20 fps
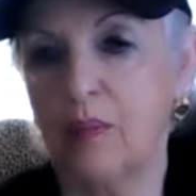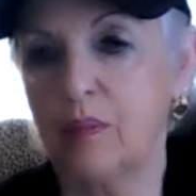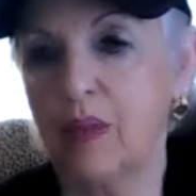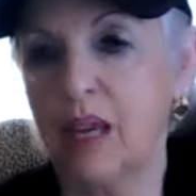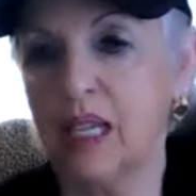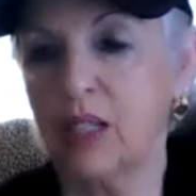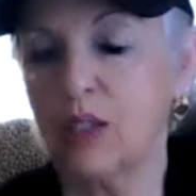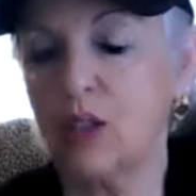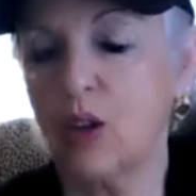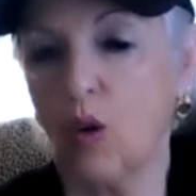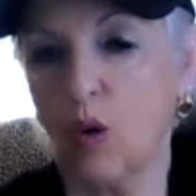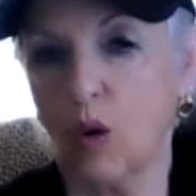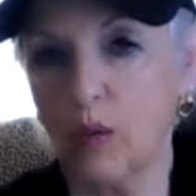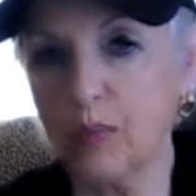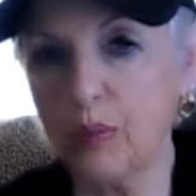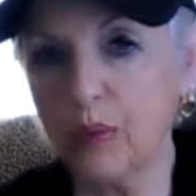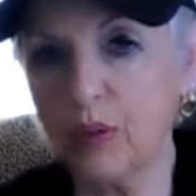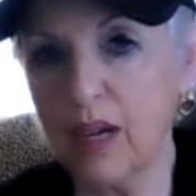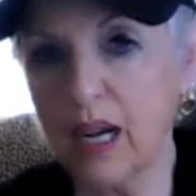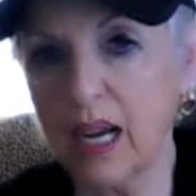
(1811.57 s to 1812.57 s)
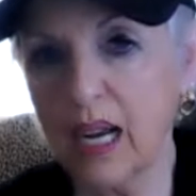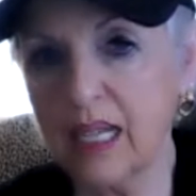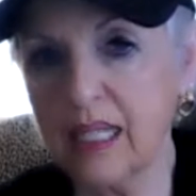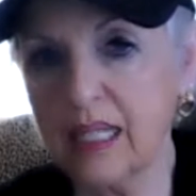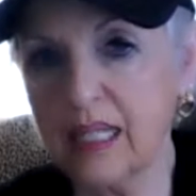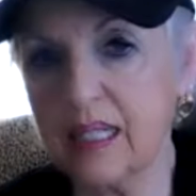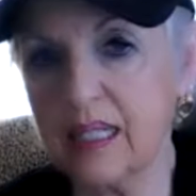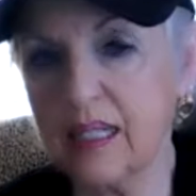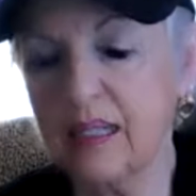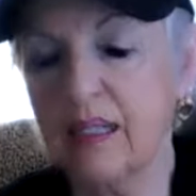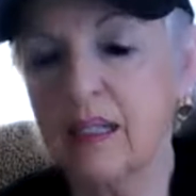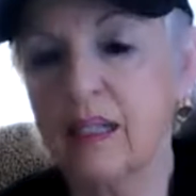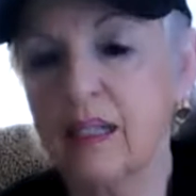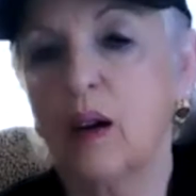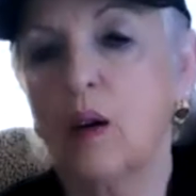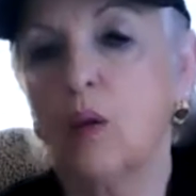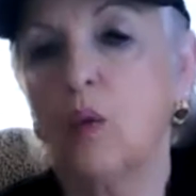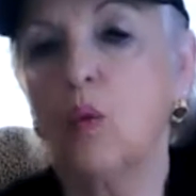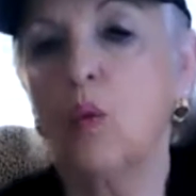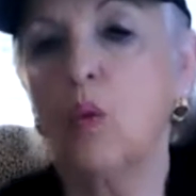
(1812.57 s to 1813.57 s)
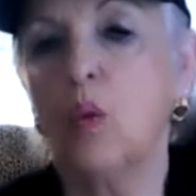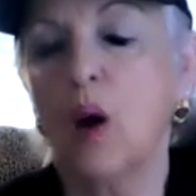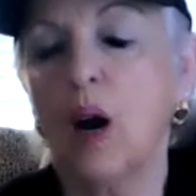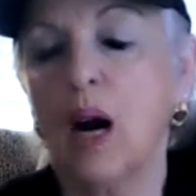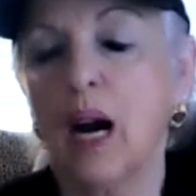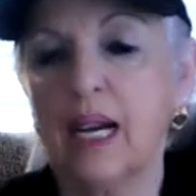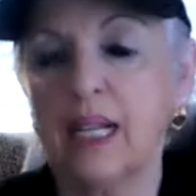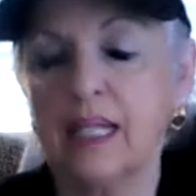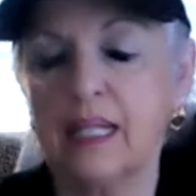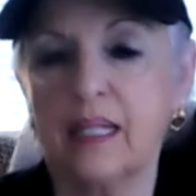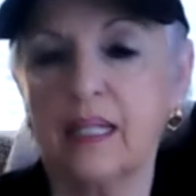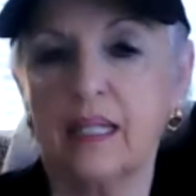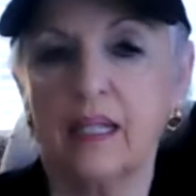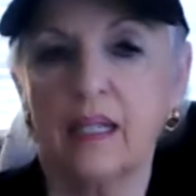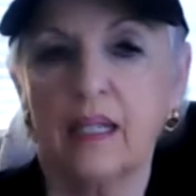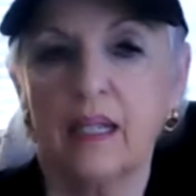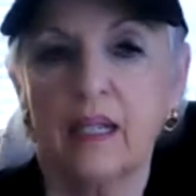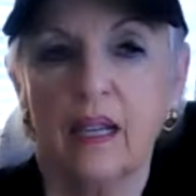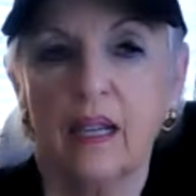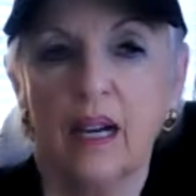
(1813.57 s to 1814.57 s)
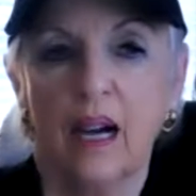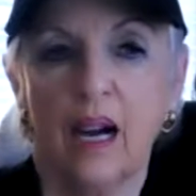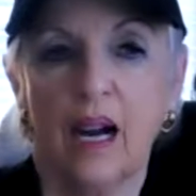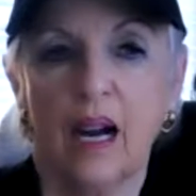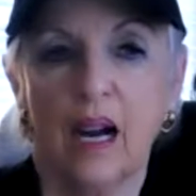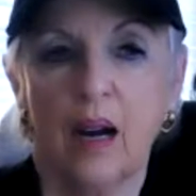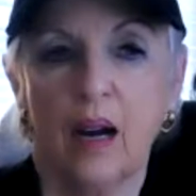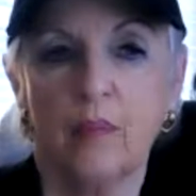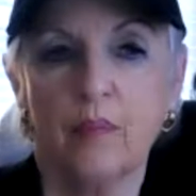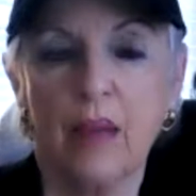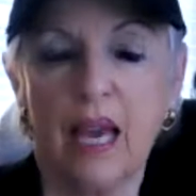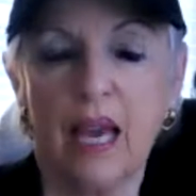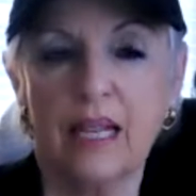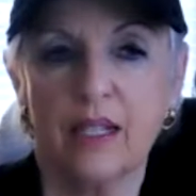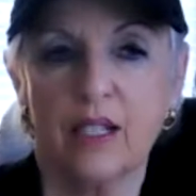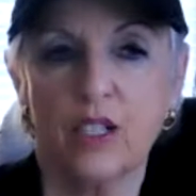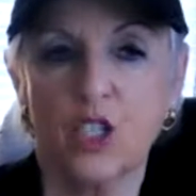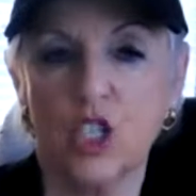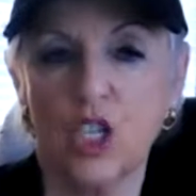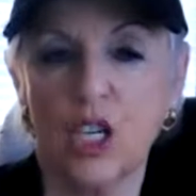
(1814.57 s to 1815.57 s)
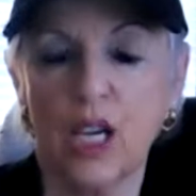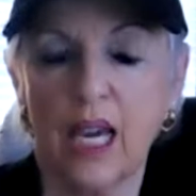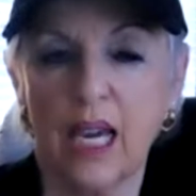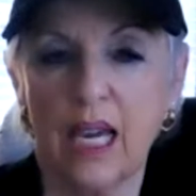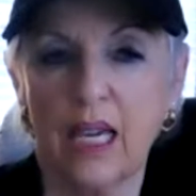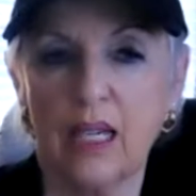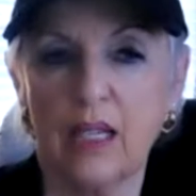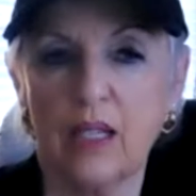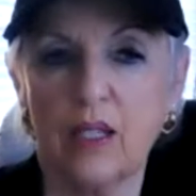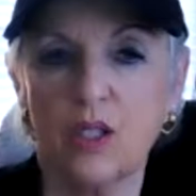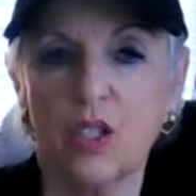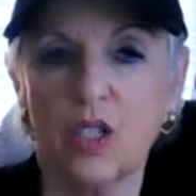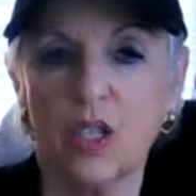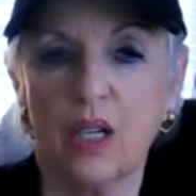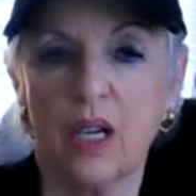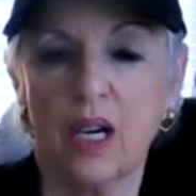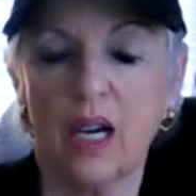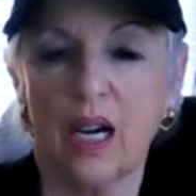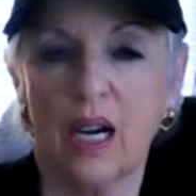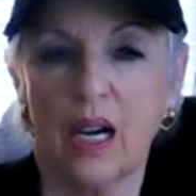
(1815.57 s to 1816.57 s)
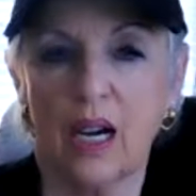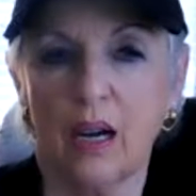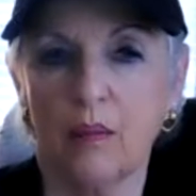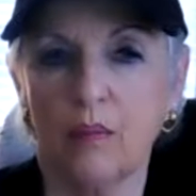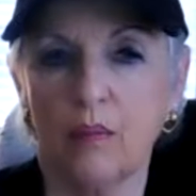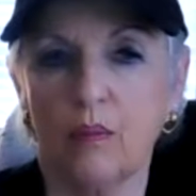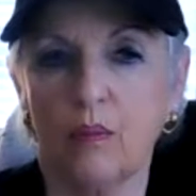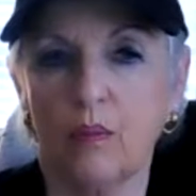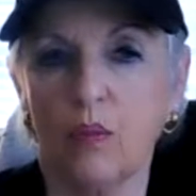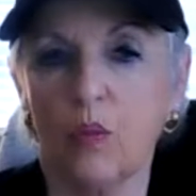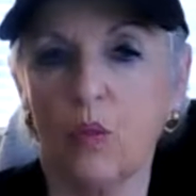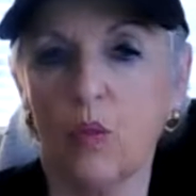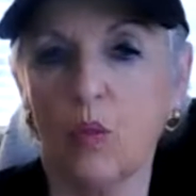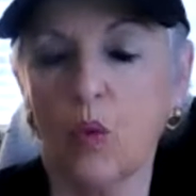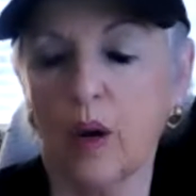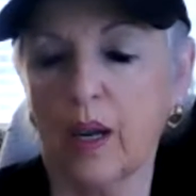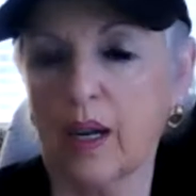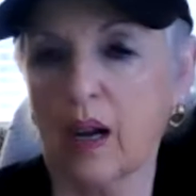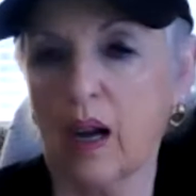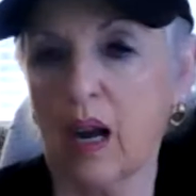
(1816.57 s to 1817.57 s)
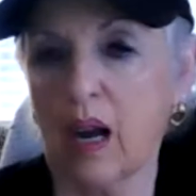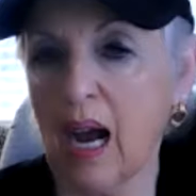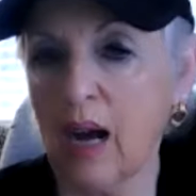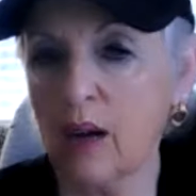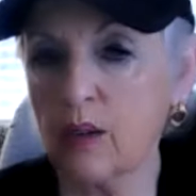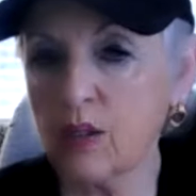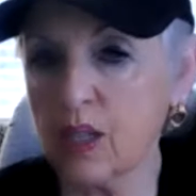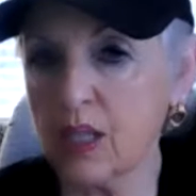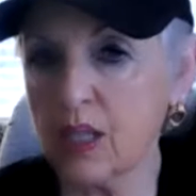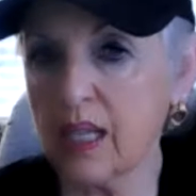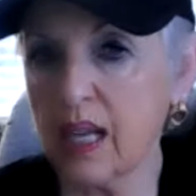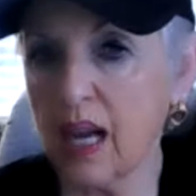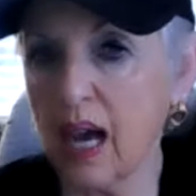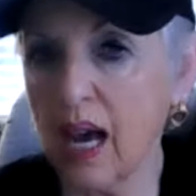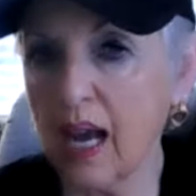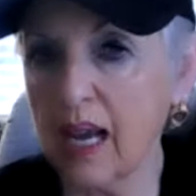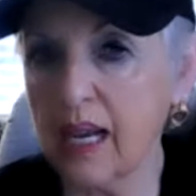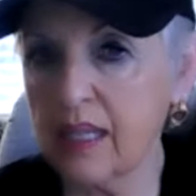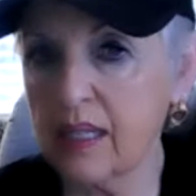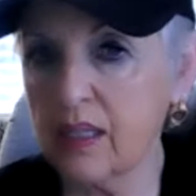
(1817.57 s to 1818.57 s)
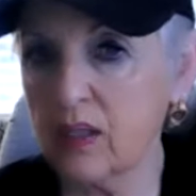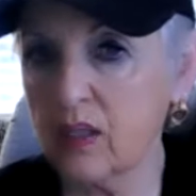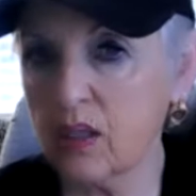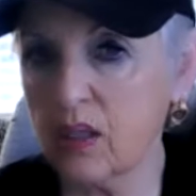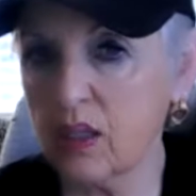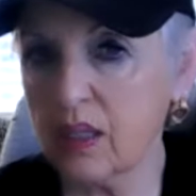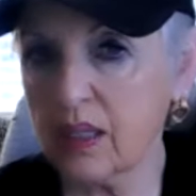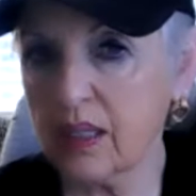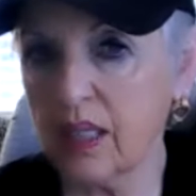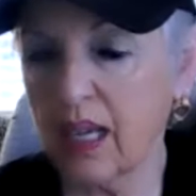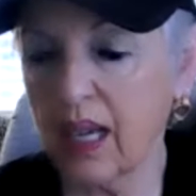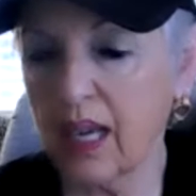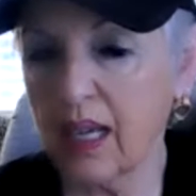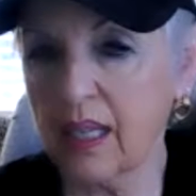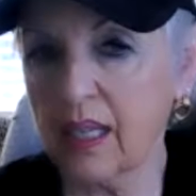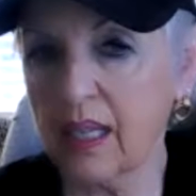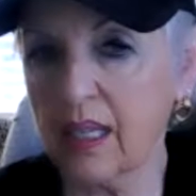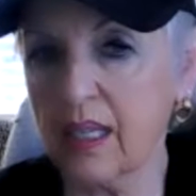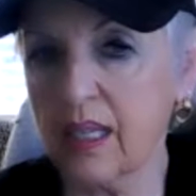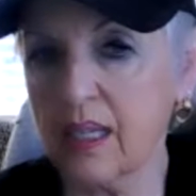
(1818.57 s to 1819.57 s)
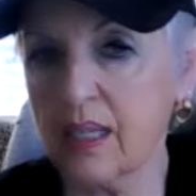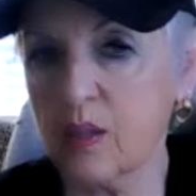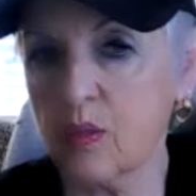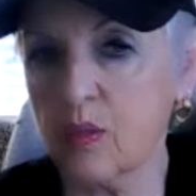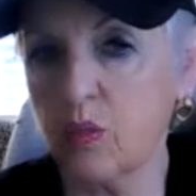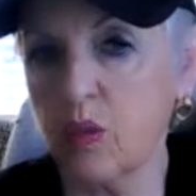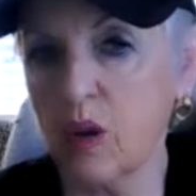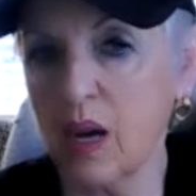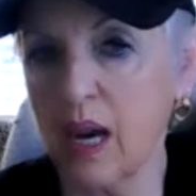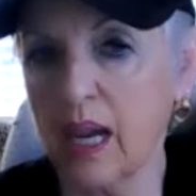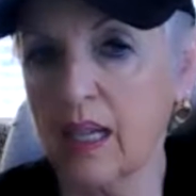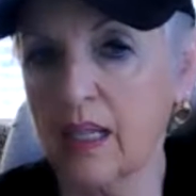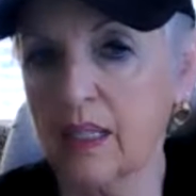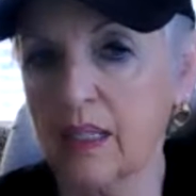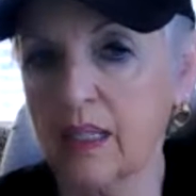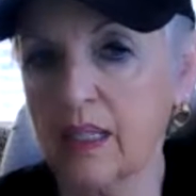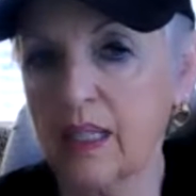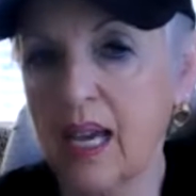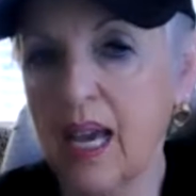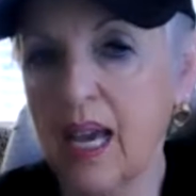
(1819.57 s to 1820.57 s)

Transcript: incorporate what and to change what our outside looked like as well.